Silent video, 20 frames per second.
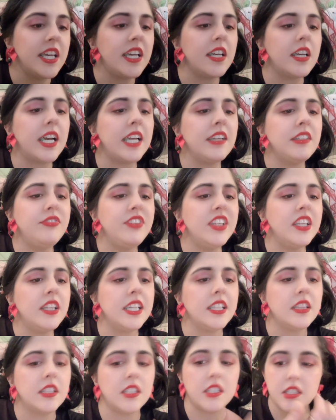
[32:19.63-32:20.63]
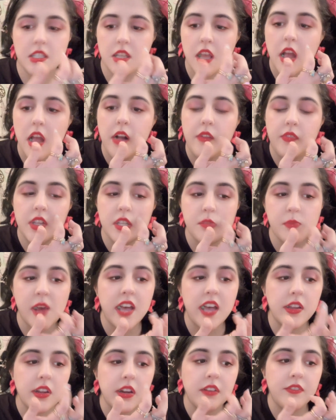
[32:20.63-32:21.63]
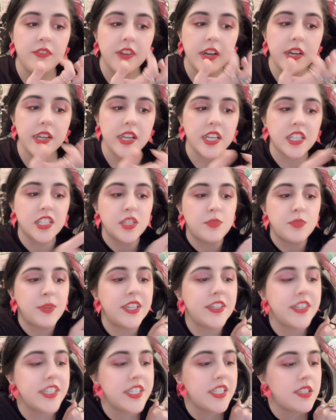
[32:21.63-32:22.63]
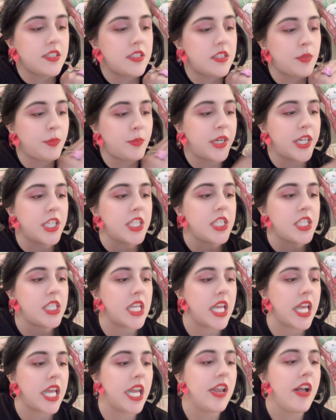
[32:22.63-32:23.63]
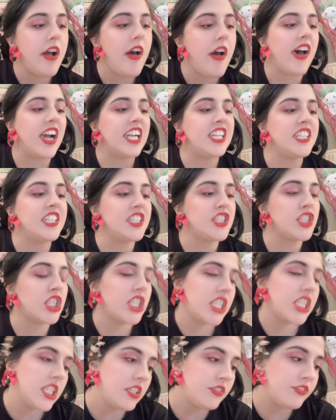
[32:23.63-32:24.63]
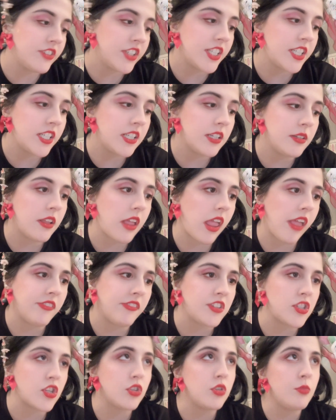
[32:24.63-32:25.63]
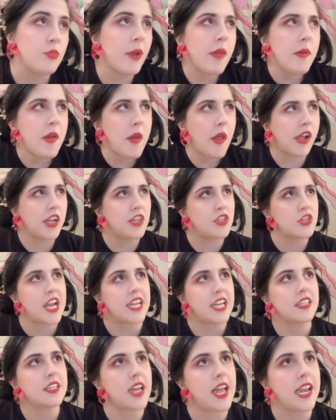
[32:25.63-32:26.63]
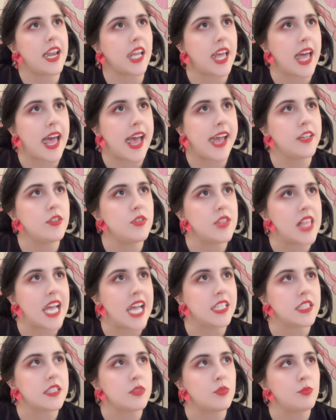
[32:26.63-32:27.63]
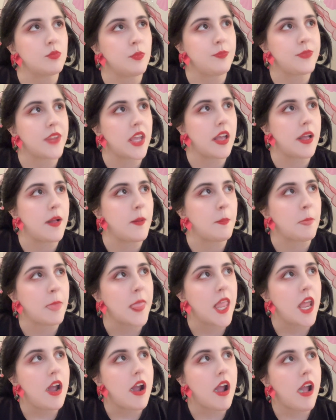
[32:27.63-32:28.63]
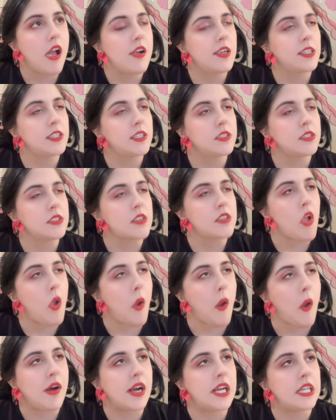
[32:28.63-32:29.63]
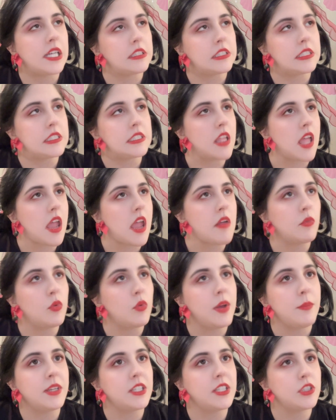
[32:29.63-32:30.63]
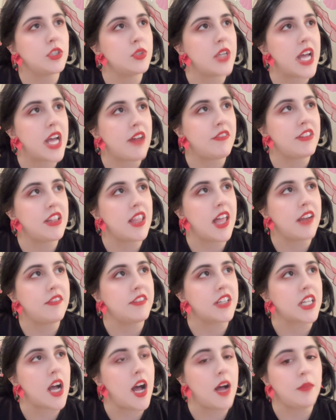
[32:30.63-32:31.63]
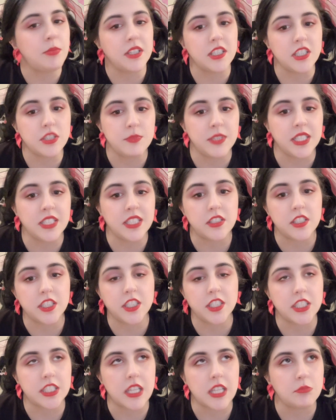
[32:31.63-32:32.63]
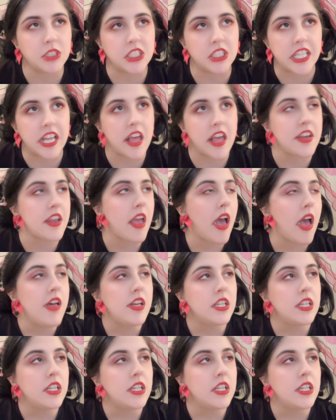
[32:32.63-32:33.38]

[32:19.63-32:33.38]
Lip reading: Yeah, I feel like this pal, you're a very experienced person, an achiever, so you might attract a kind of guy who likes, like women who have a lot of accomplishments or some shit.